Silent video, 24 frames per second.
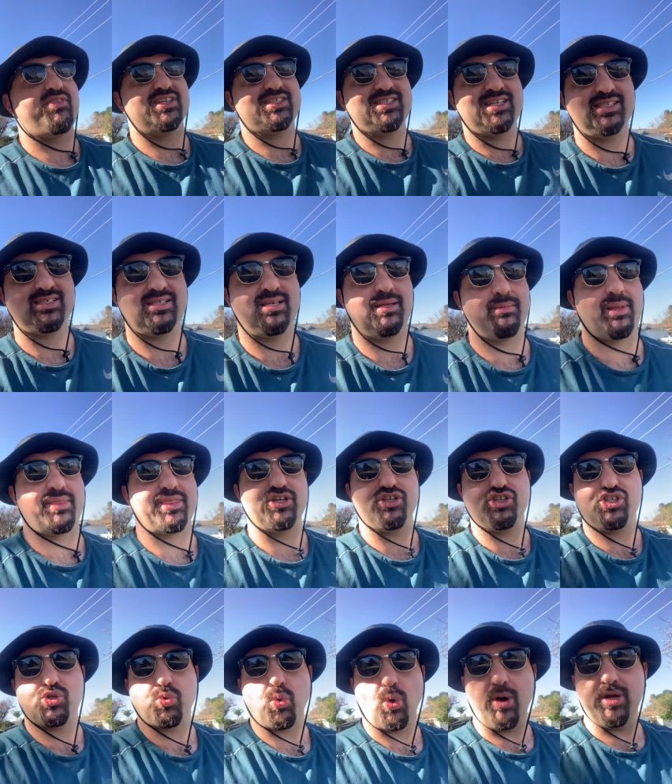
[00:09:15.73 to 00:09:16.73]
the system that they're
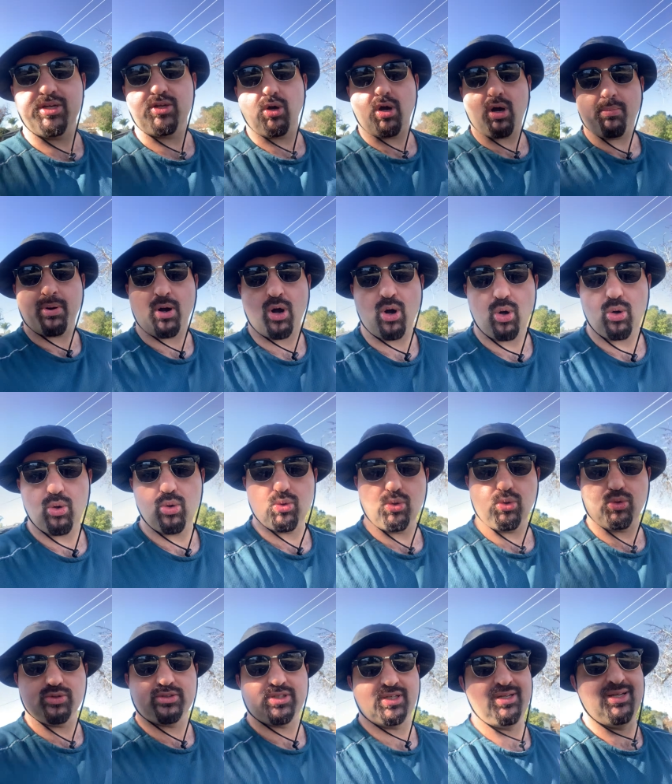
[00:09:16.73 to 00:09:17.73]
sworn to
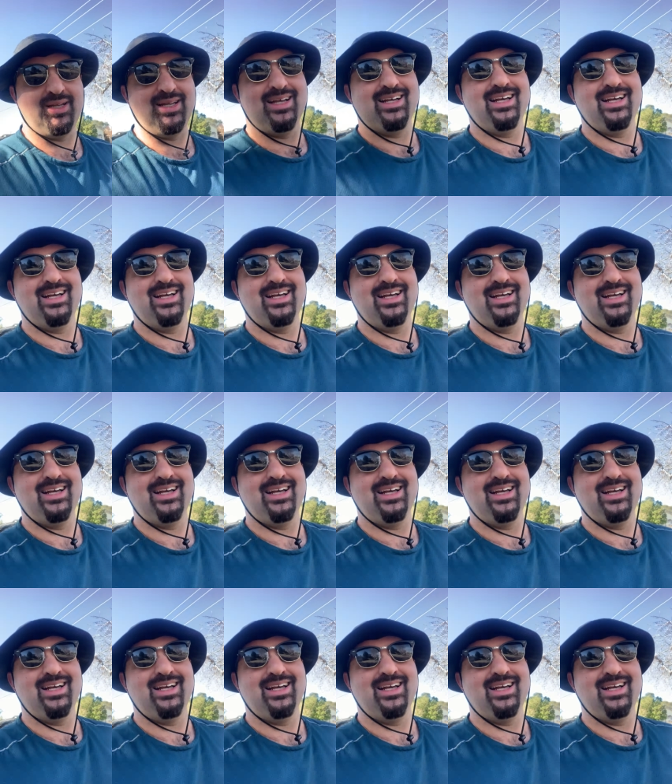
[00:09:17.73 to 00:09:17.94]
uphold